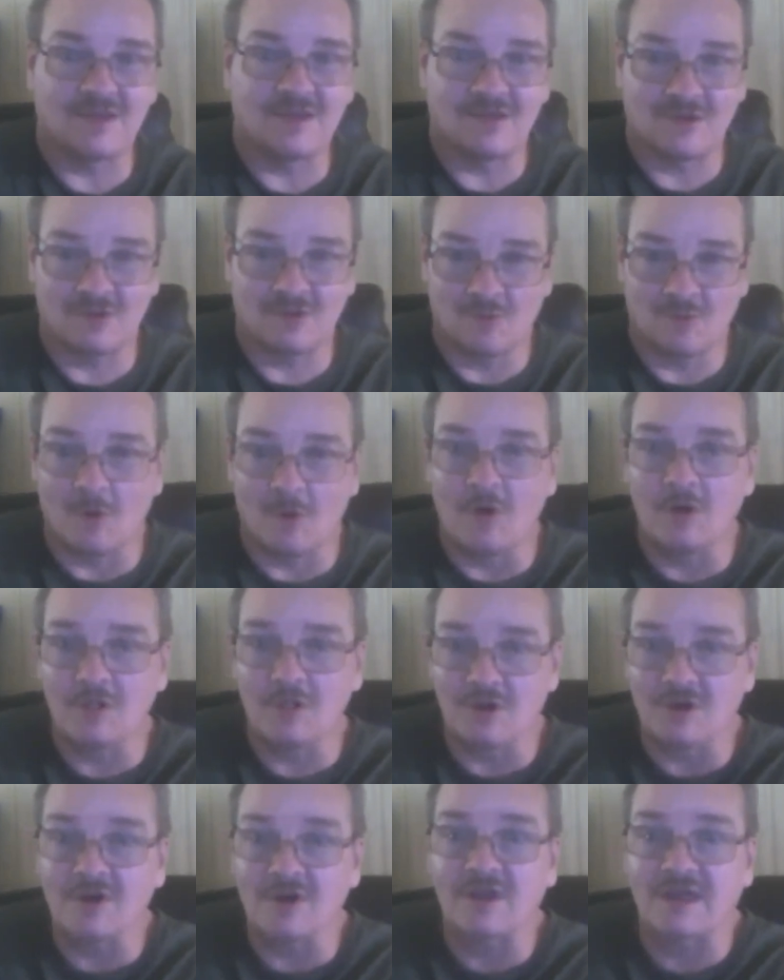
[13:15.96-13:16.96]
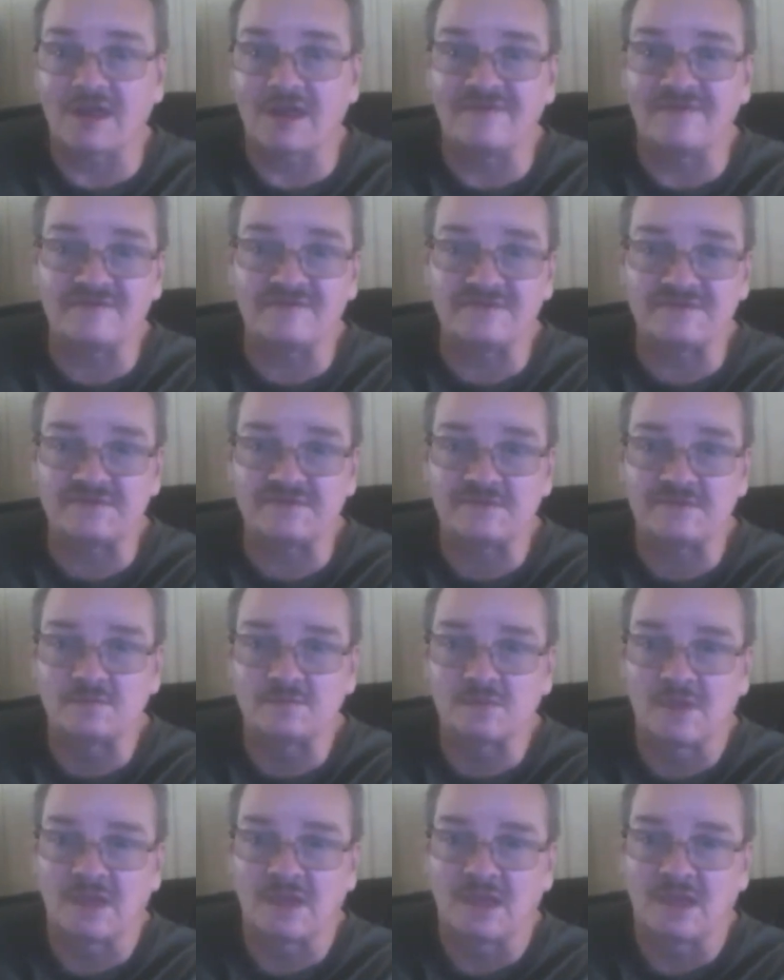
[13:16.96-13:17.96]
wall art canvas,
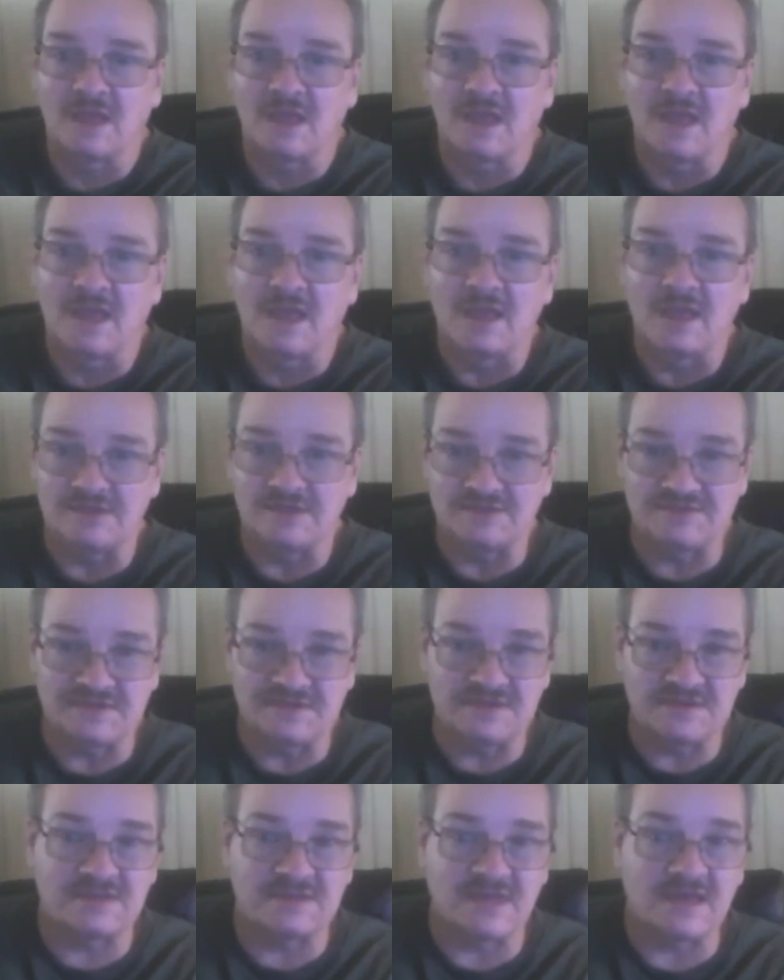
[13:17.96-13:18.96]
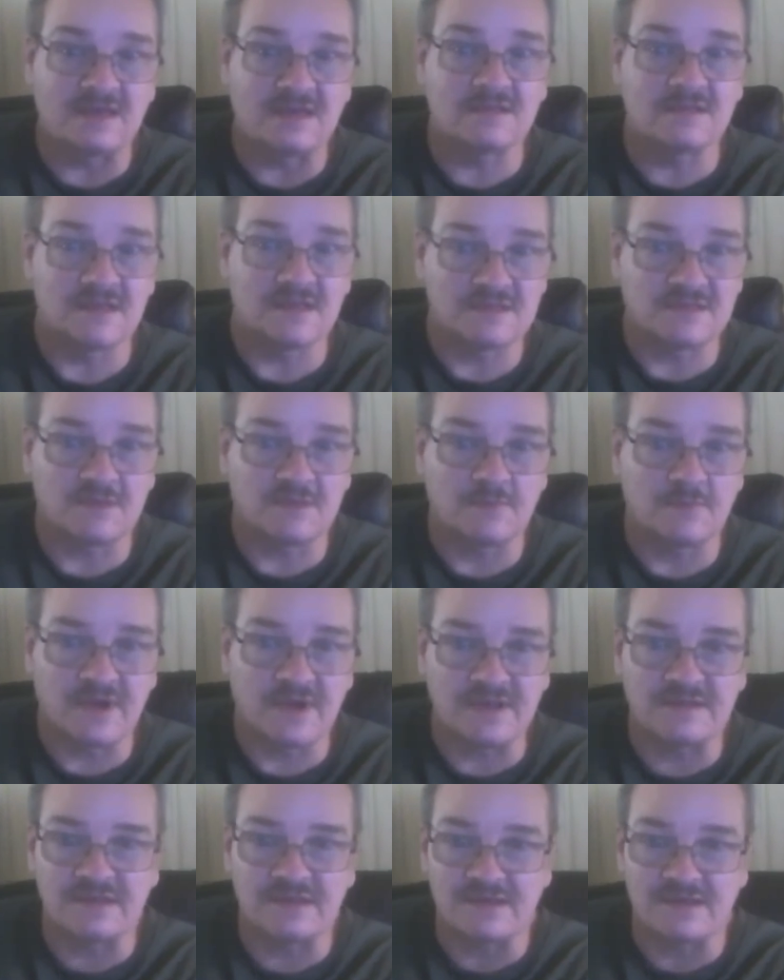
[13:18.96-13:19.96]
and you send it out and let them
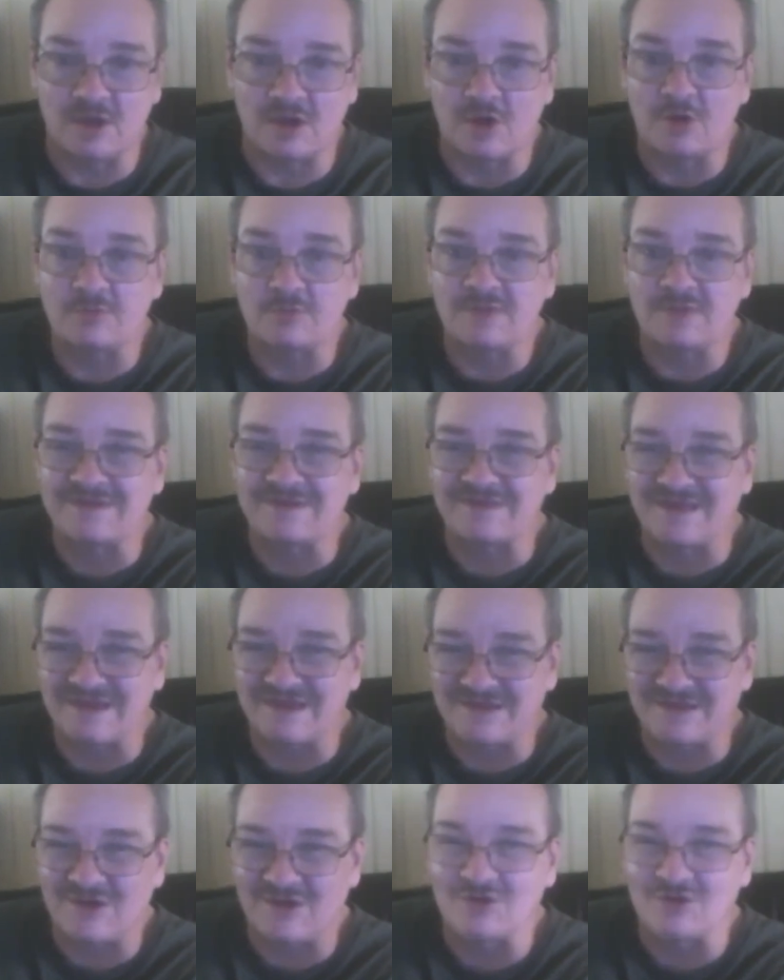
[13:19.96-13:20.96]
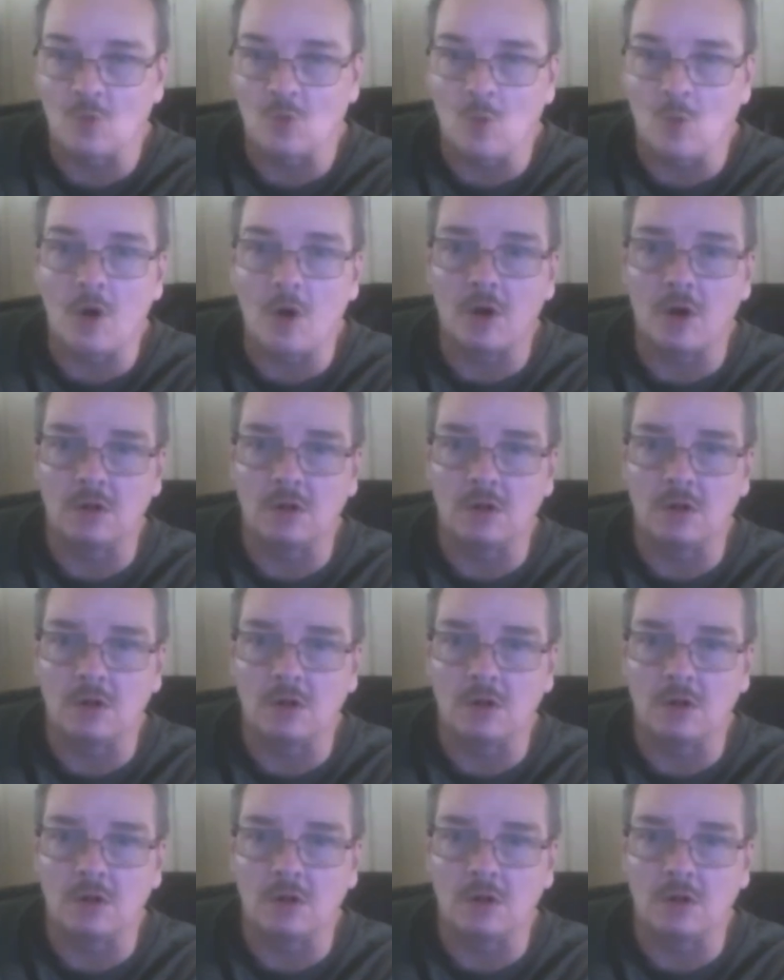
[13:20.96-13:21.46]
paint it at home, they can hang it on the wall.